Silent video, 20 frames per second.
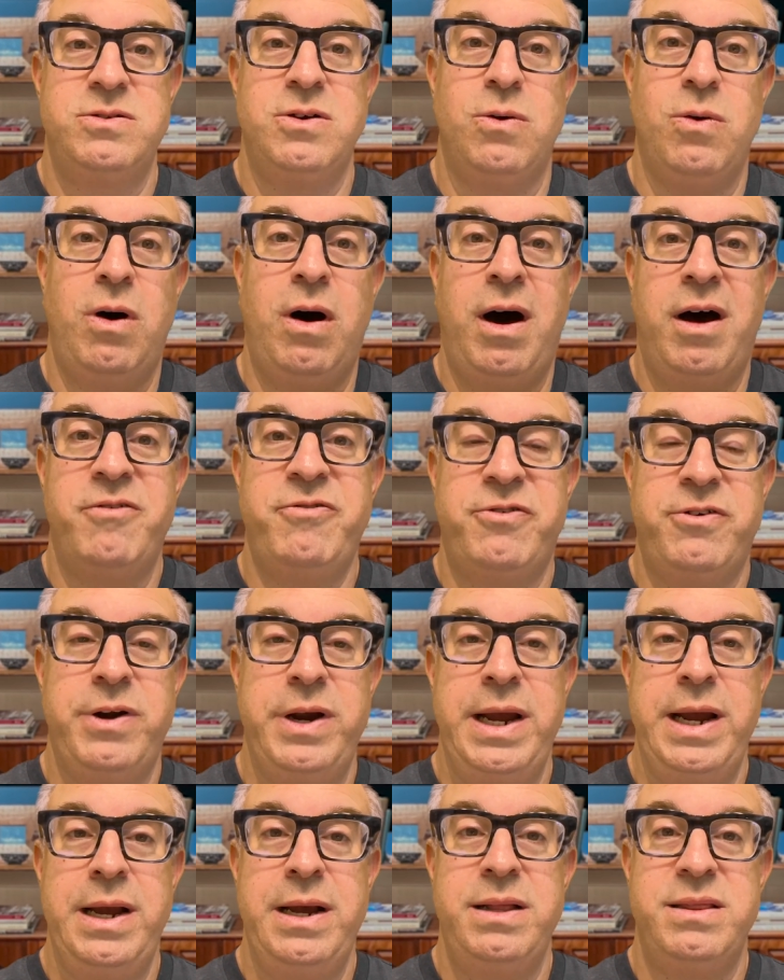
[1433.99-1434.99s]
So
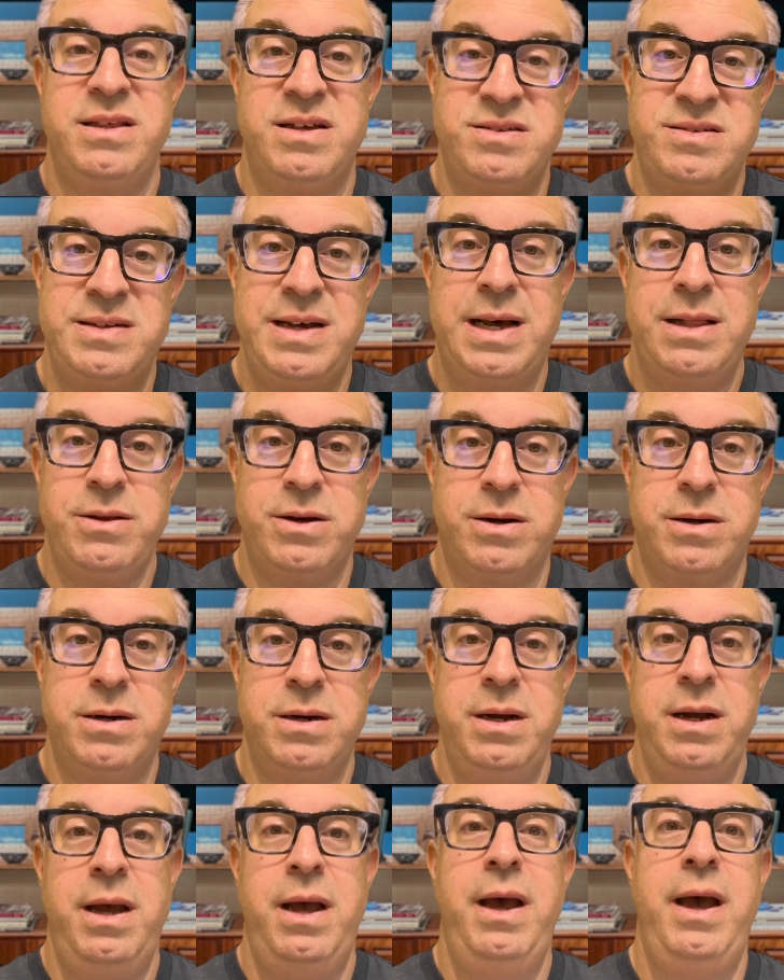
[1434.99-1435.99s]
offering the
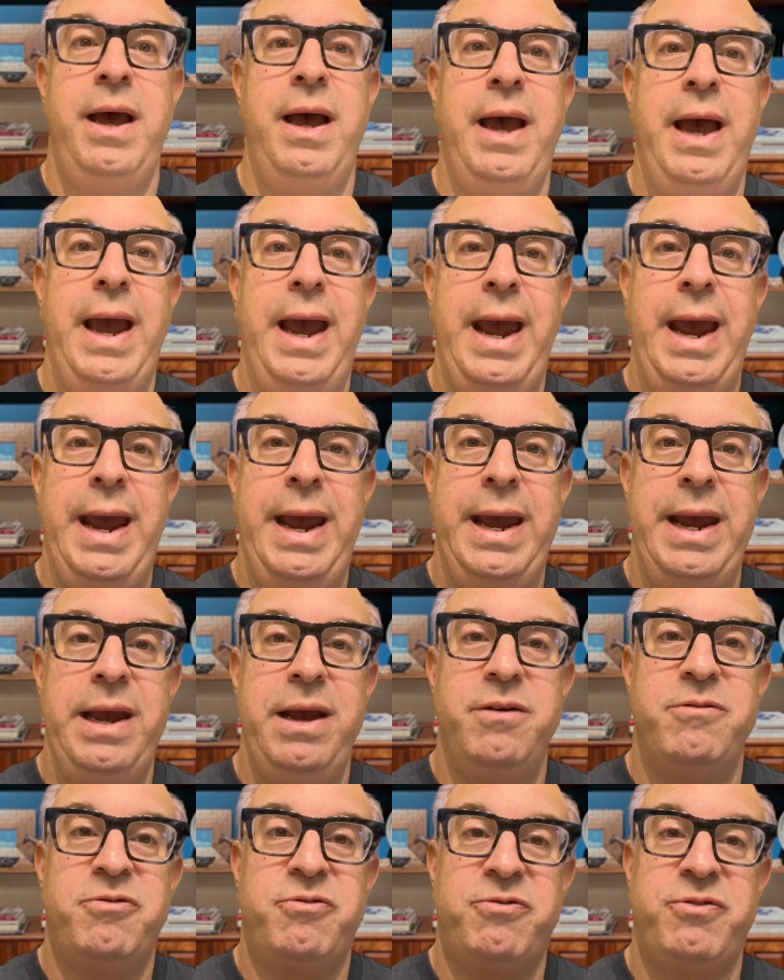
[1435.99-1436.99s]
seller
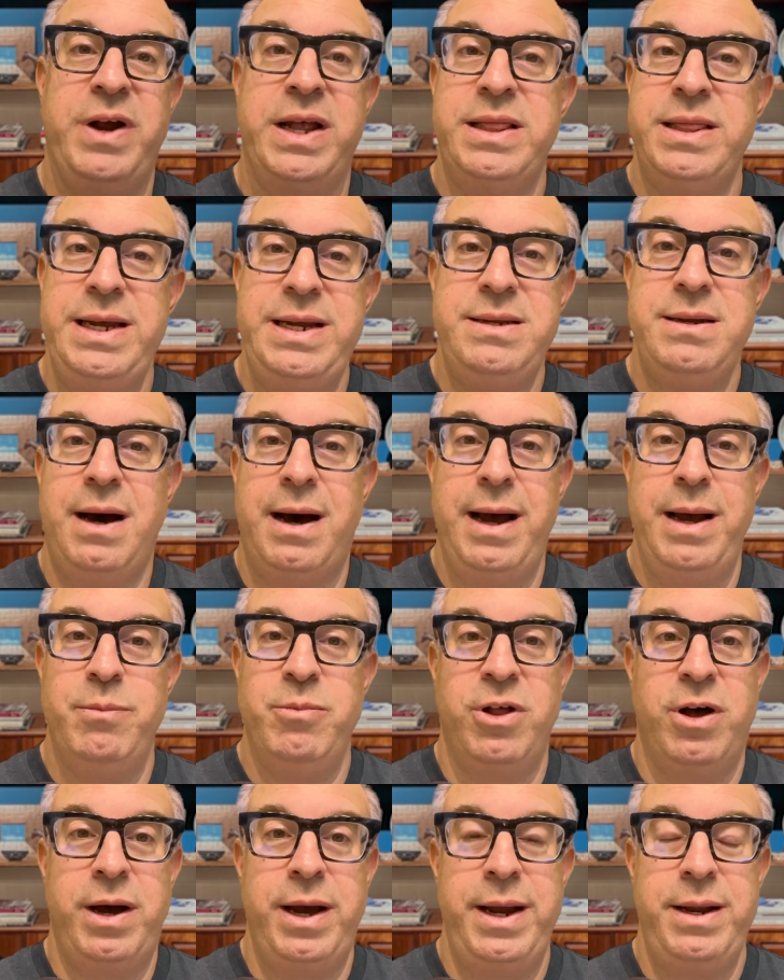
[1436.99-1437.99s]
a friendly
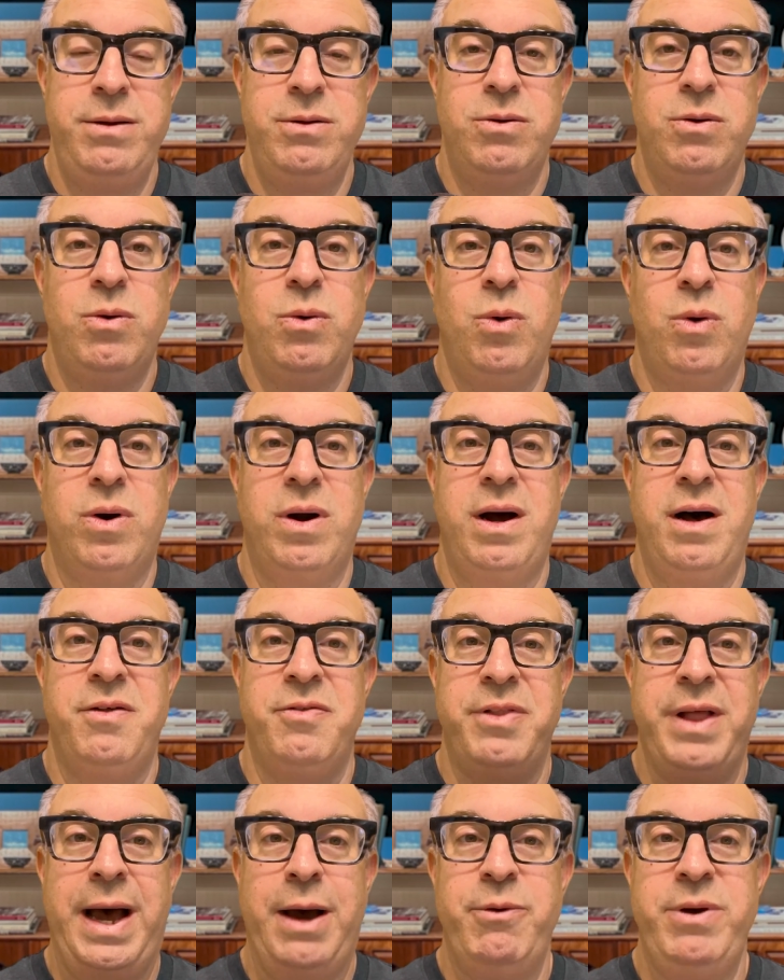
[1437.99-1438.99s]
timeline or
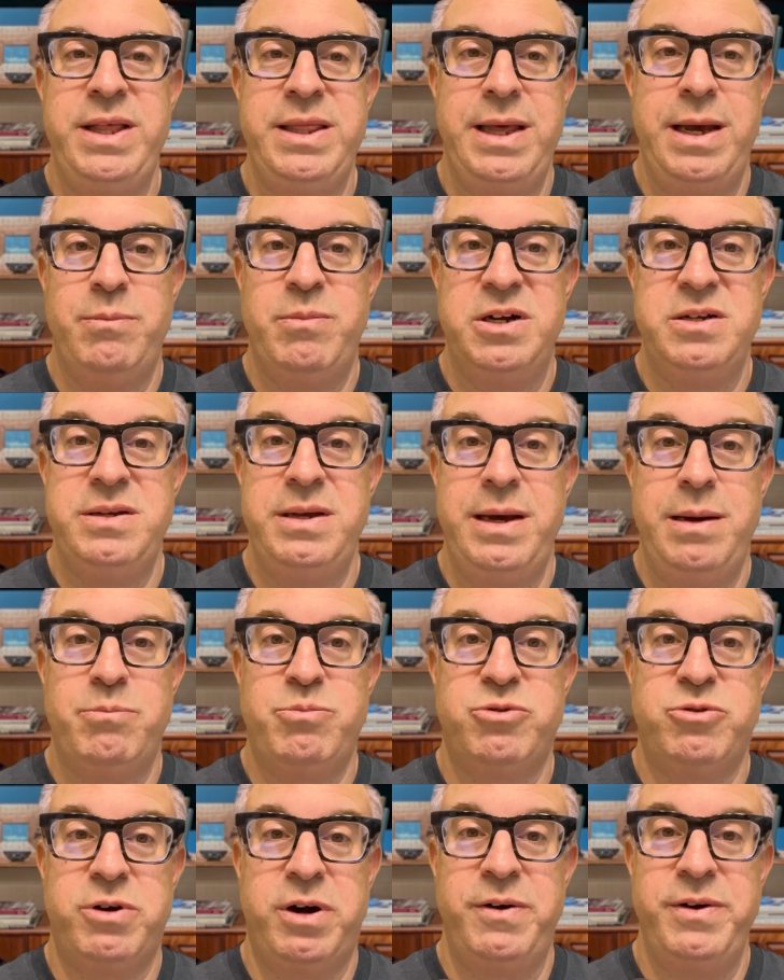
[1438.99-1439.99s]
allowing them a
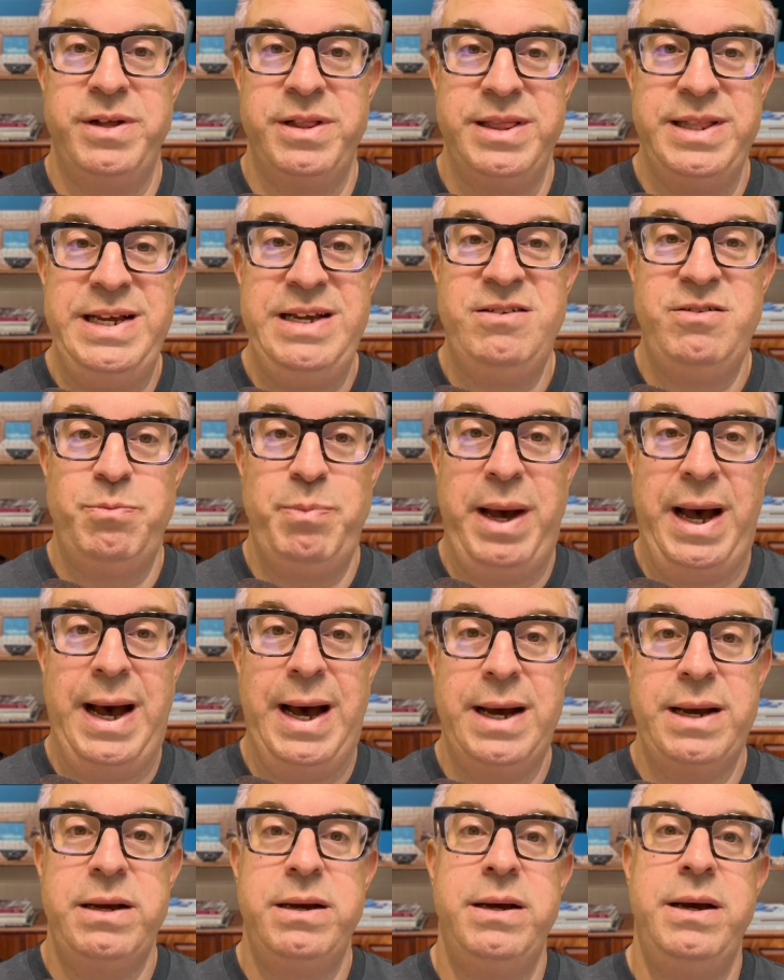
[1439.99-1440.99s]
temporary lease back